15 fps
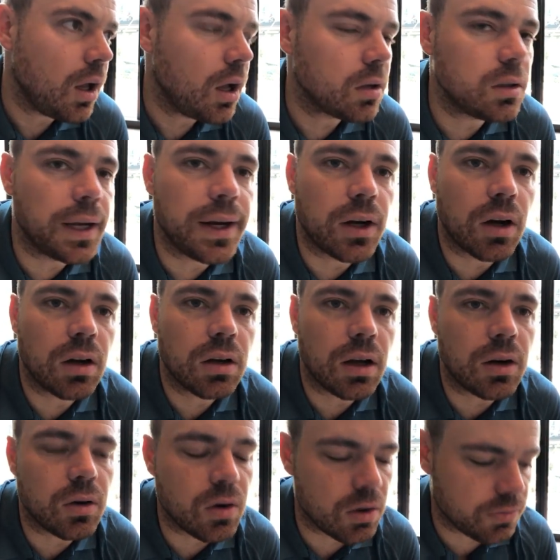later. I
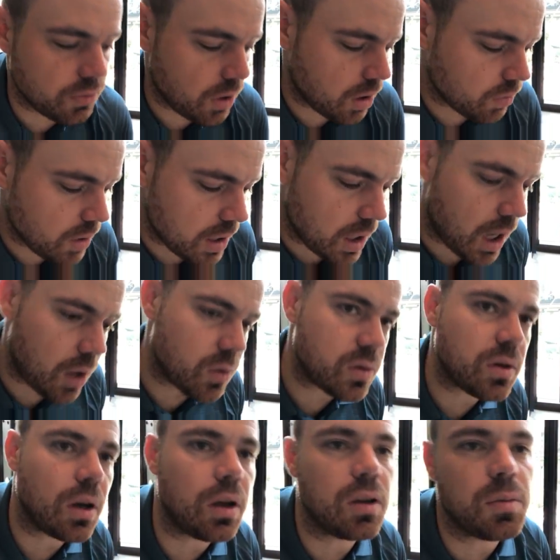don't know if right now is
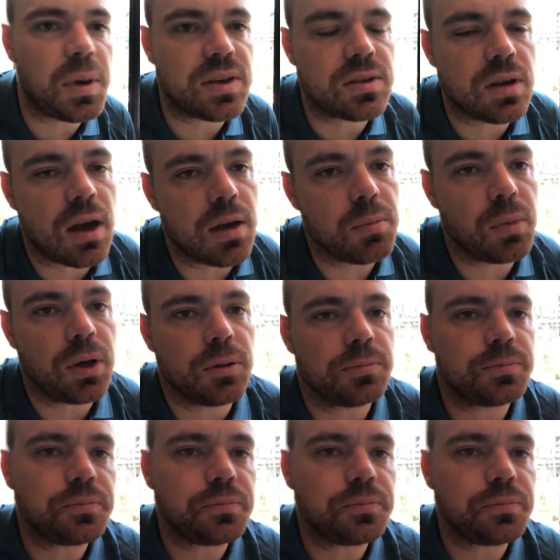the best time, but